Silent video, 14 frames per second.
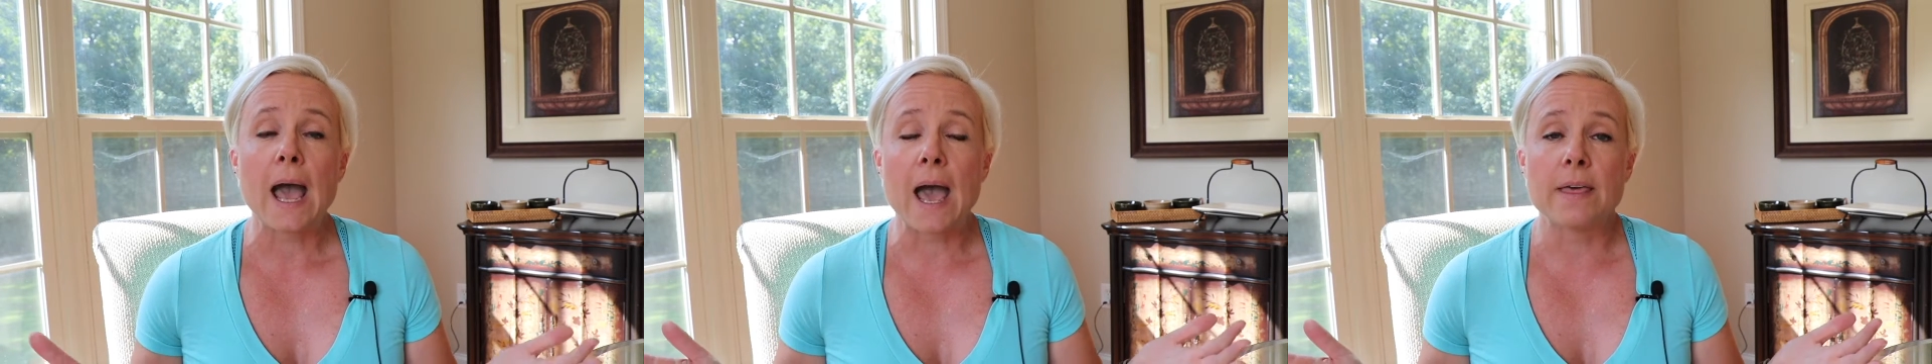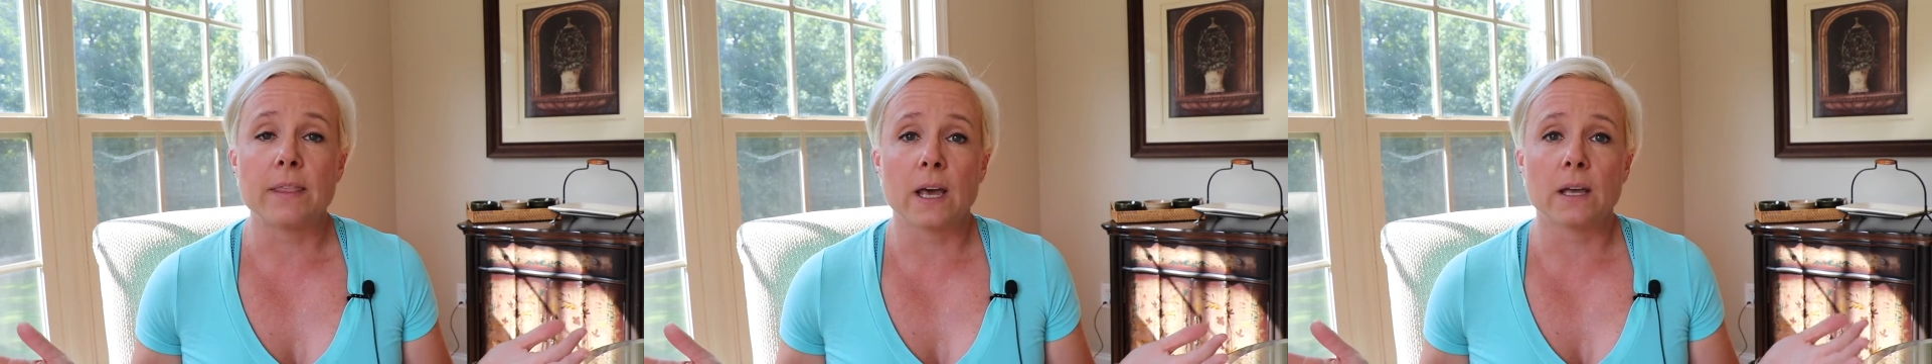
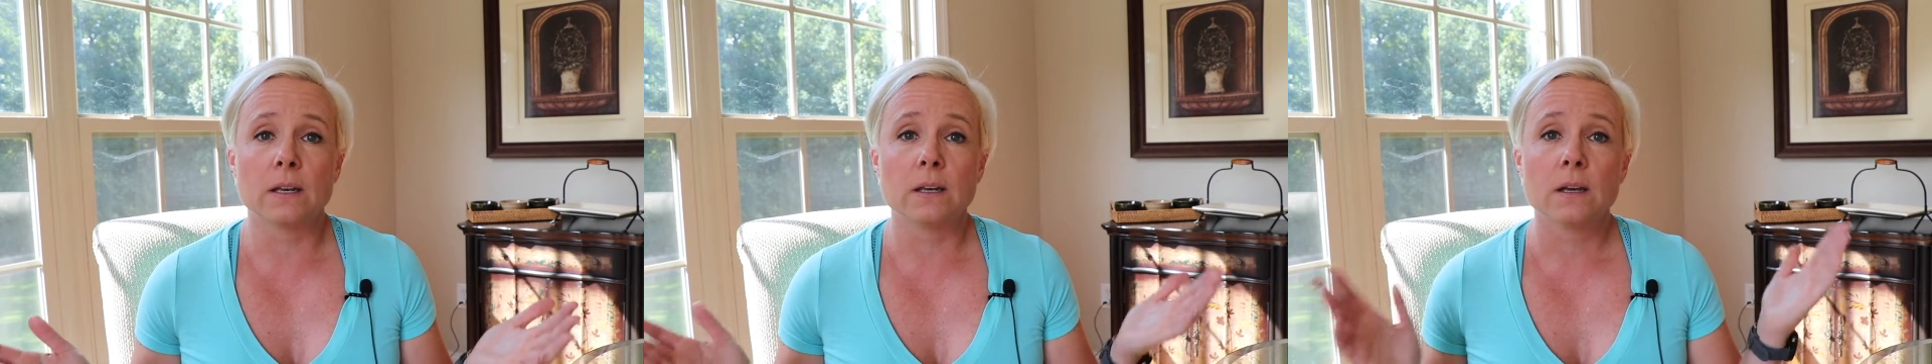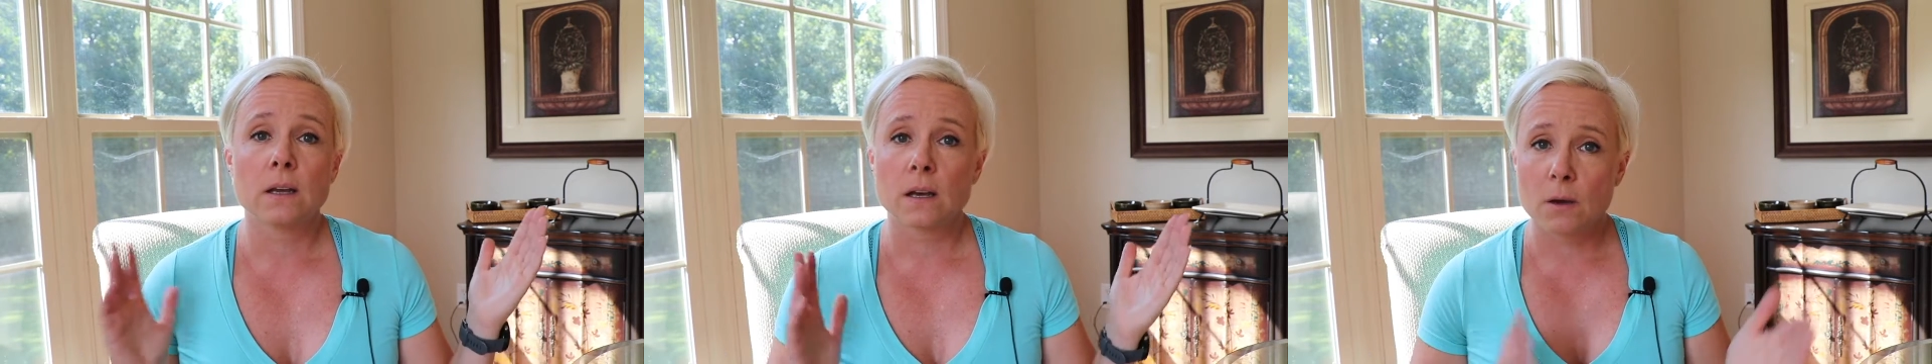And
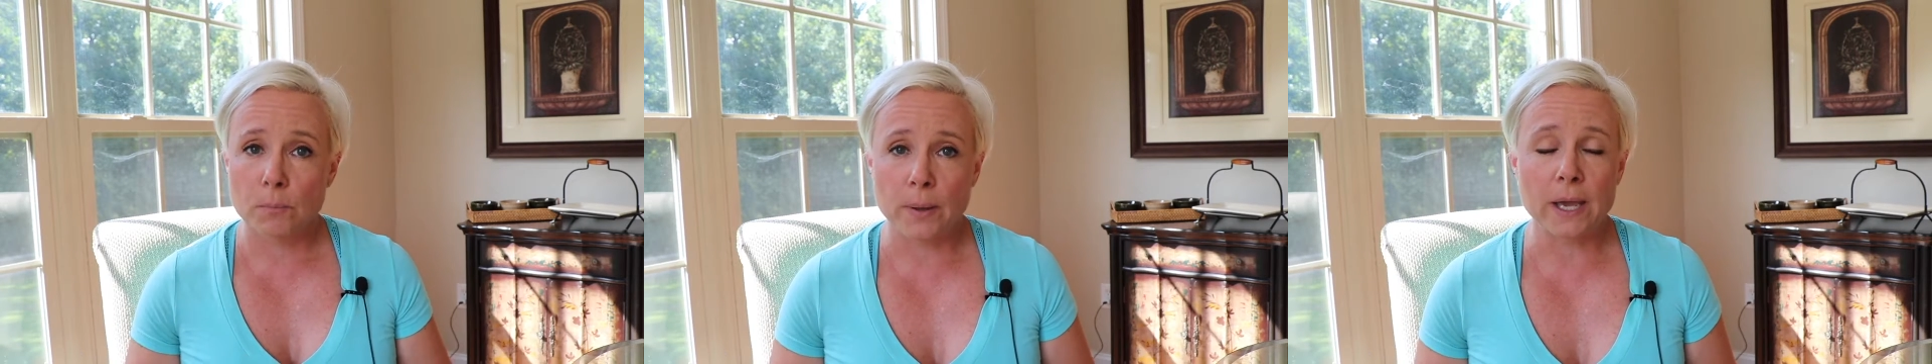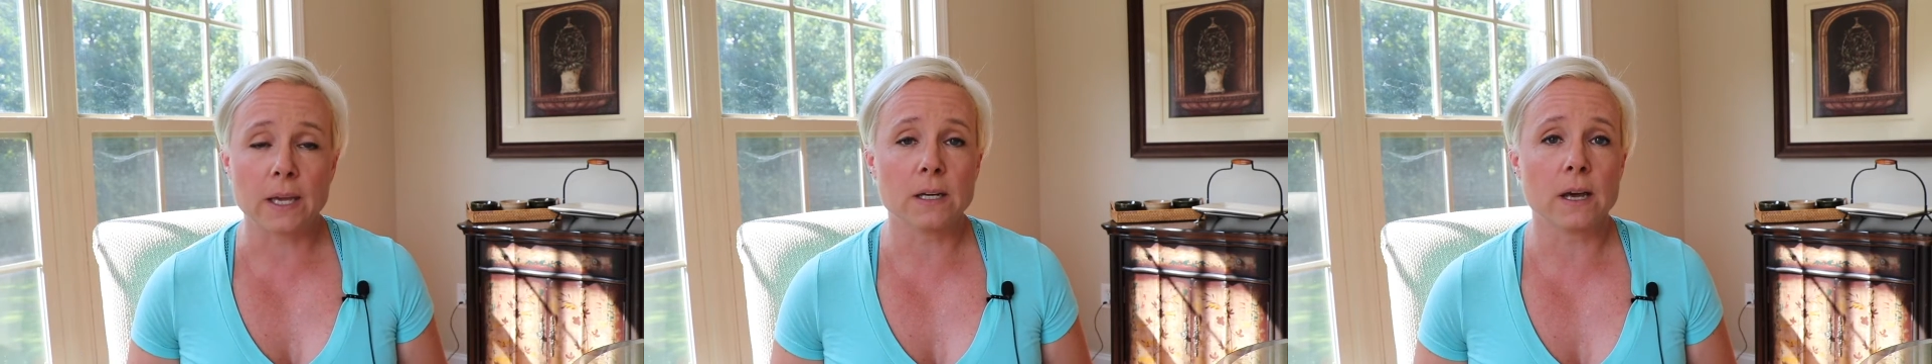then
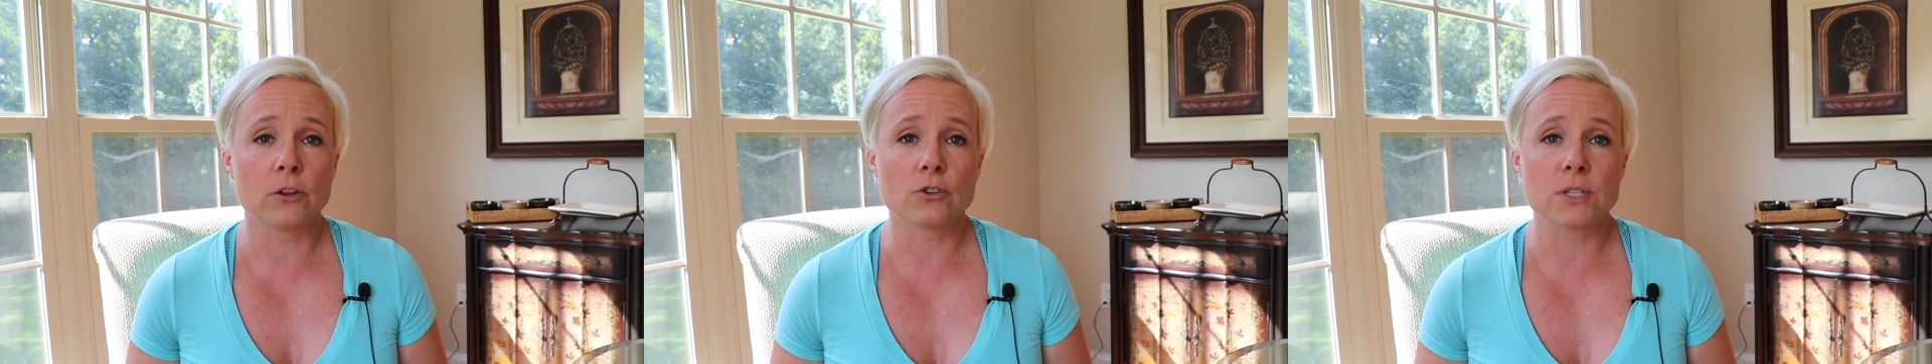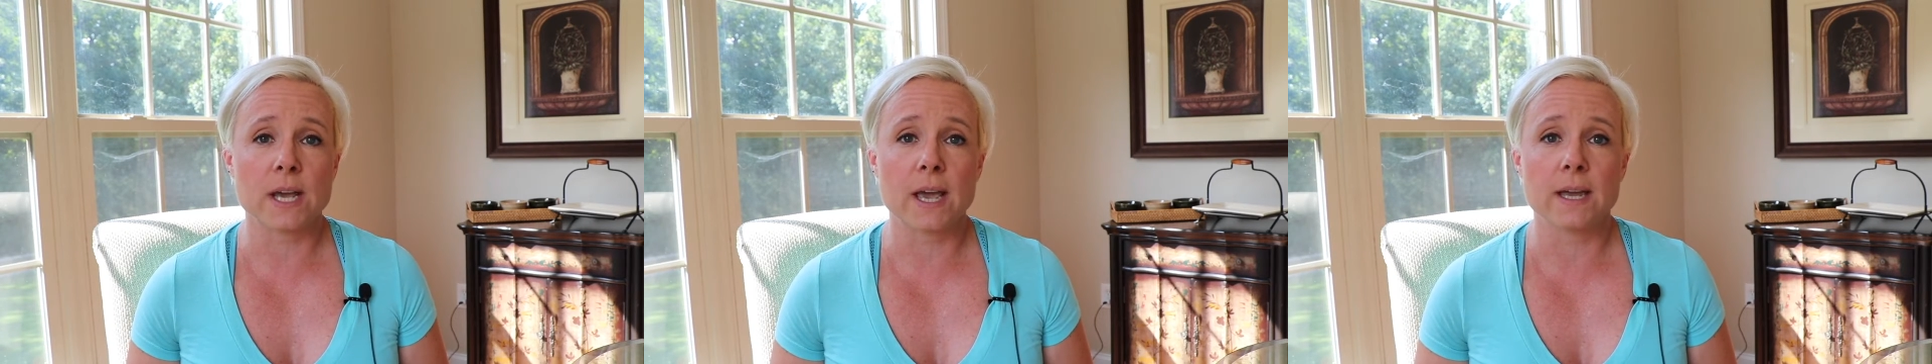pick another
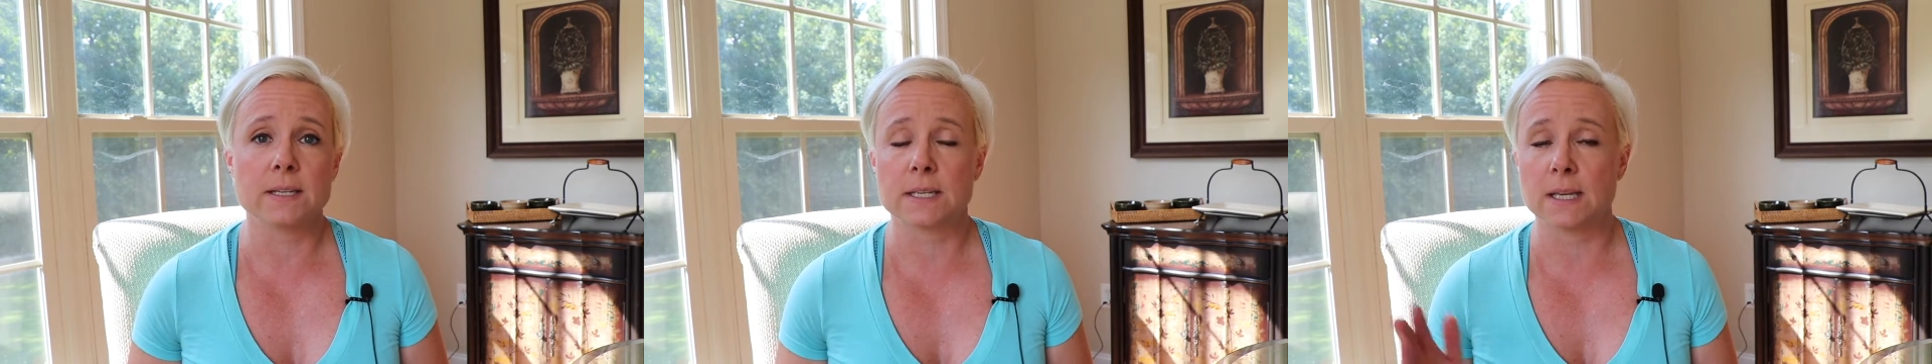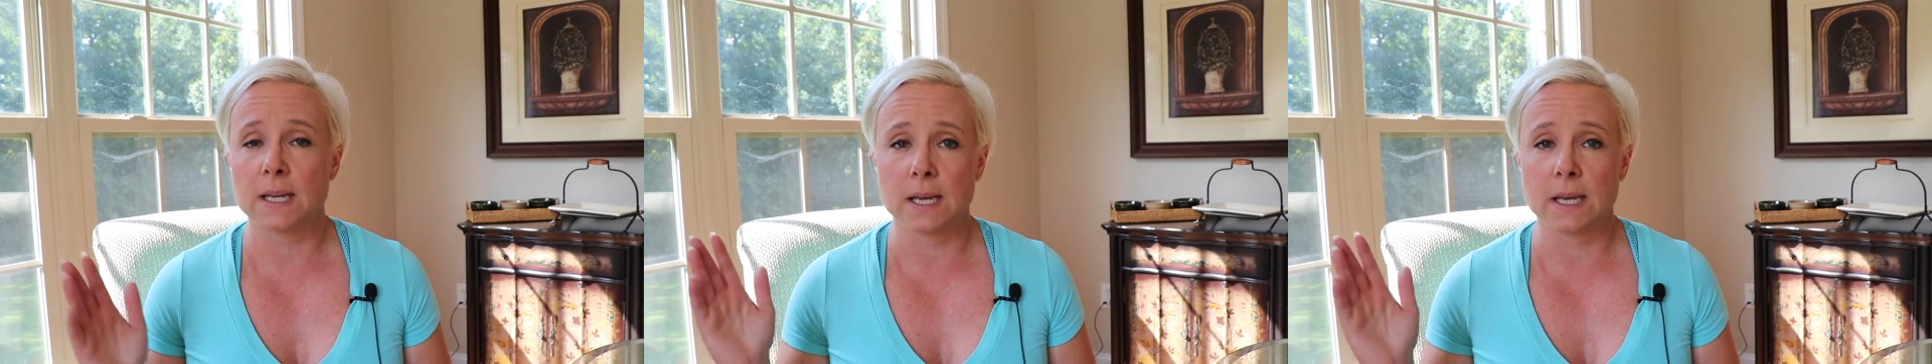day to